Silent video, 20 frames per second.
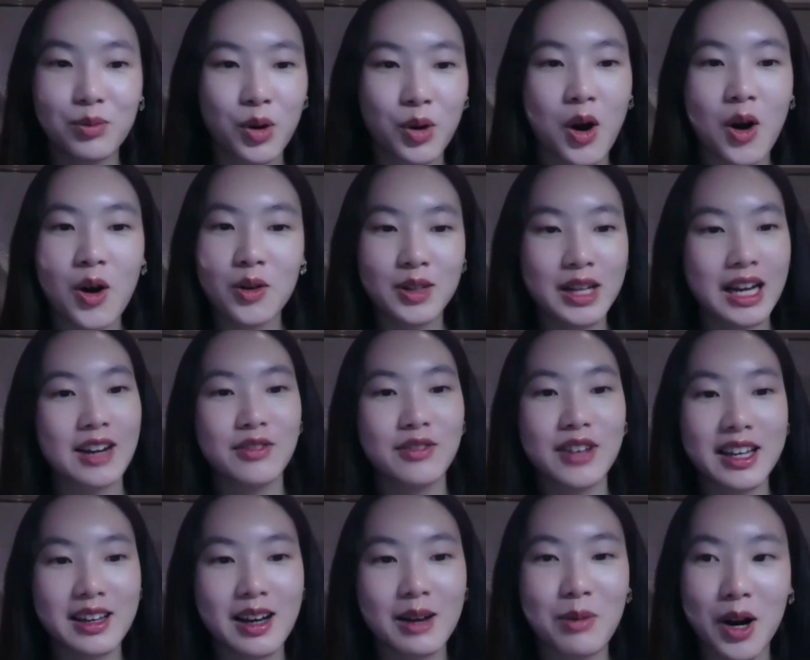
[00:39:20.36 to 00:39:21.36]
we're all kind of
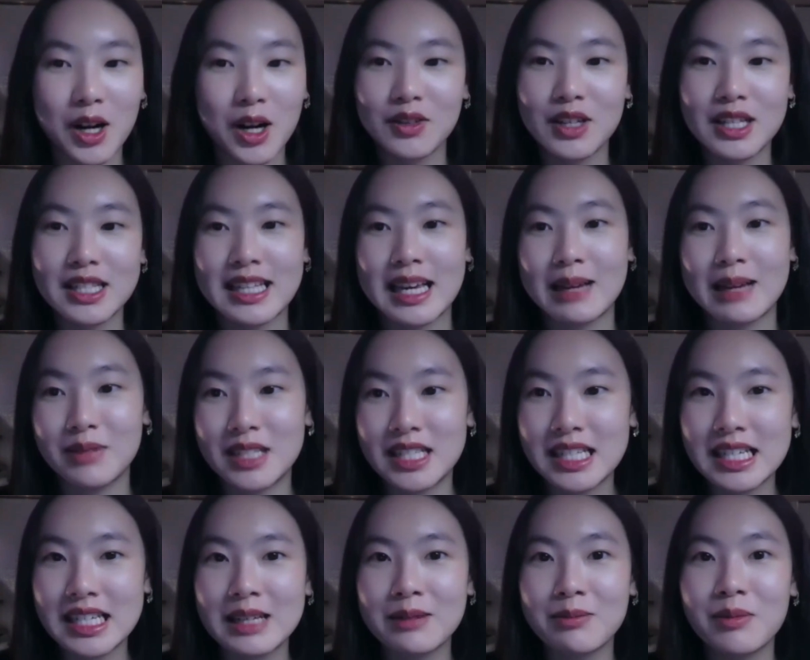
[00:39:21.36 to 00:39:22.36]
like a part of the same
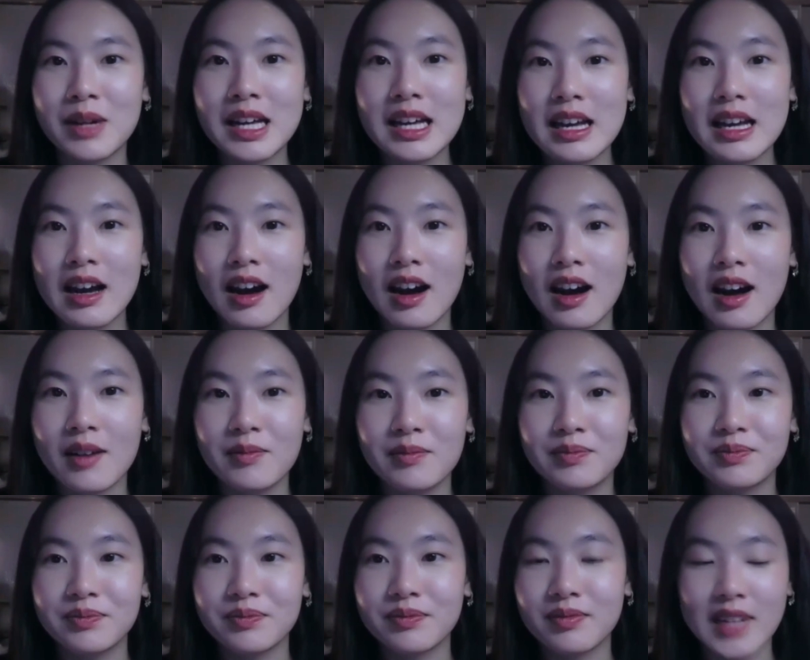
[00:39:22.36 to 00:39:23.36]
team,
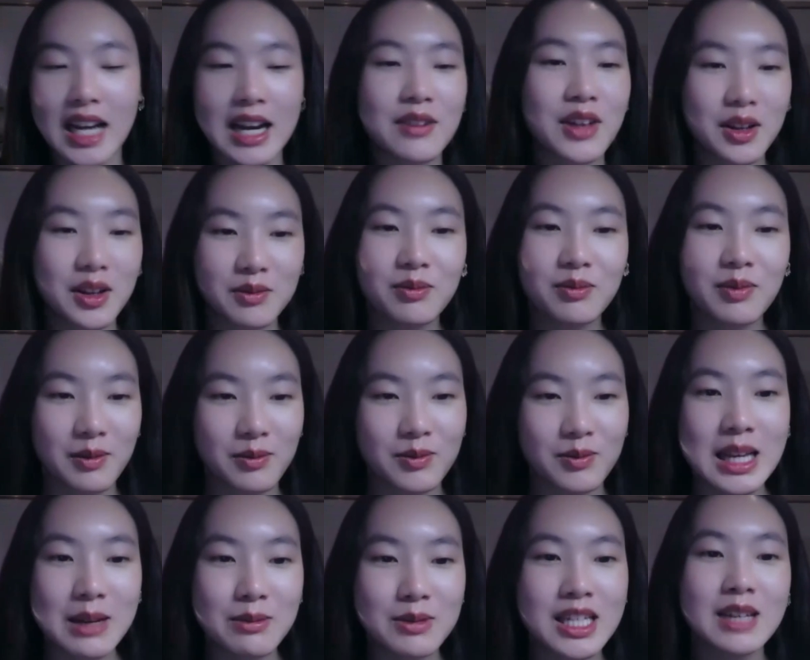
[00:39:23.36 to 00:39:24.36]
kind of like
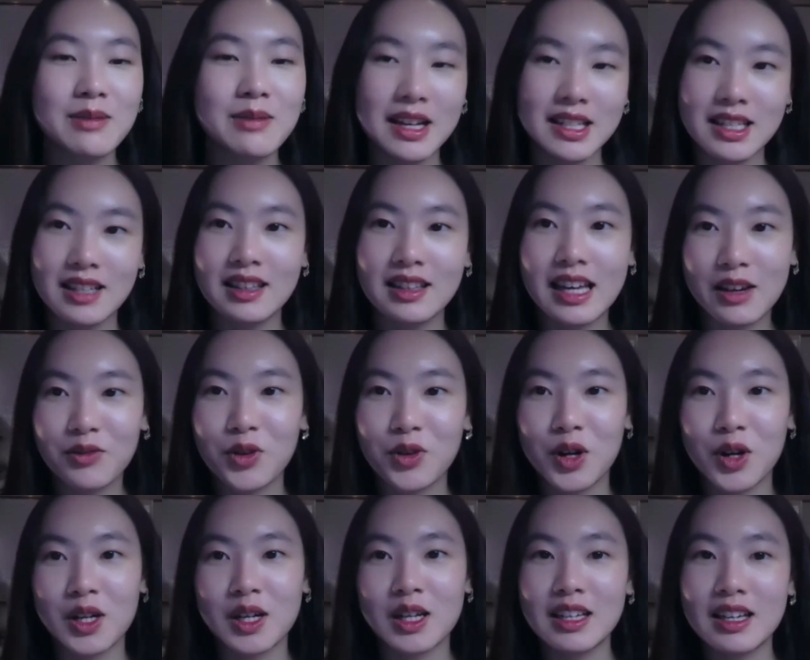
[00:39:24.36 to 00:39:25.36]
same team as in like
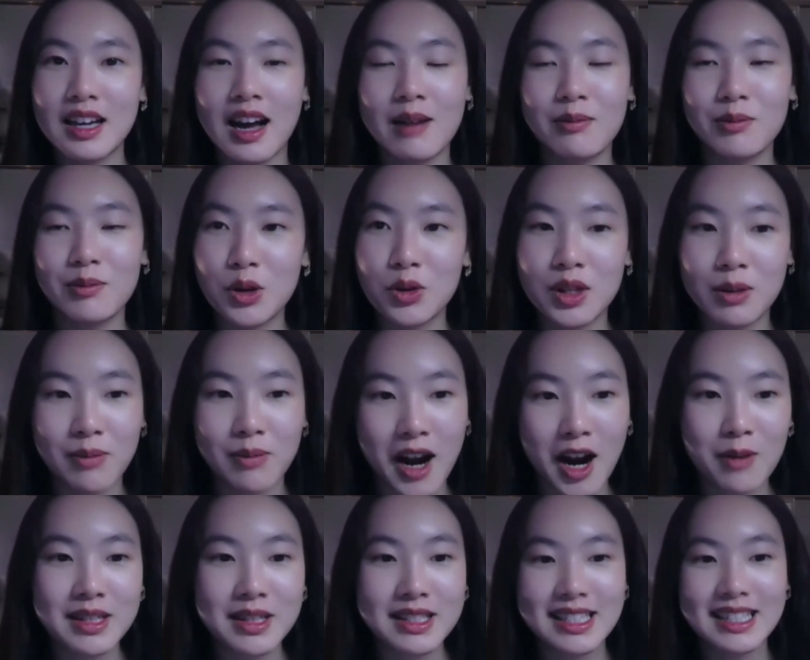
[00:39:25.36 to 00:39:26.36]
for Youth
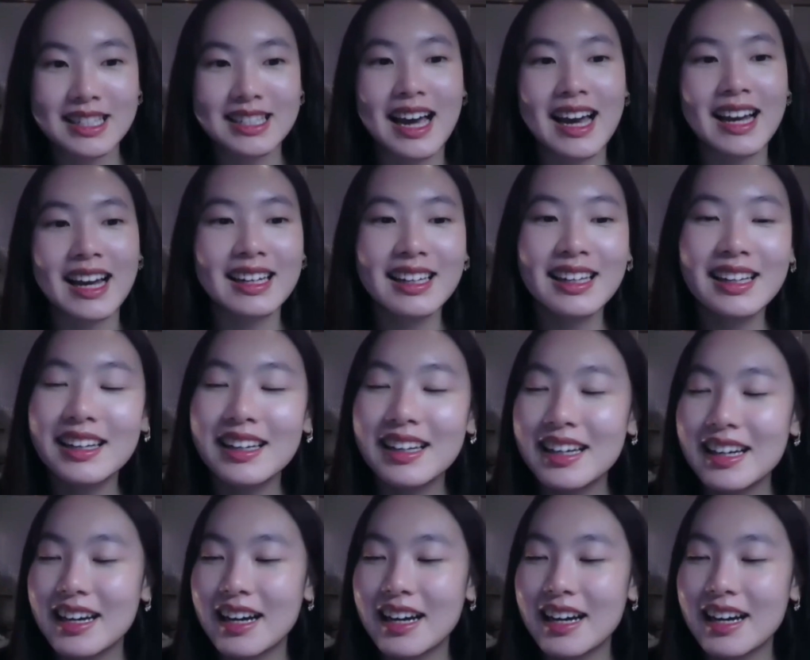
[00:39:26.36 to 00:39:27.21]
Empowerment Society.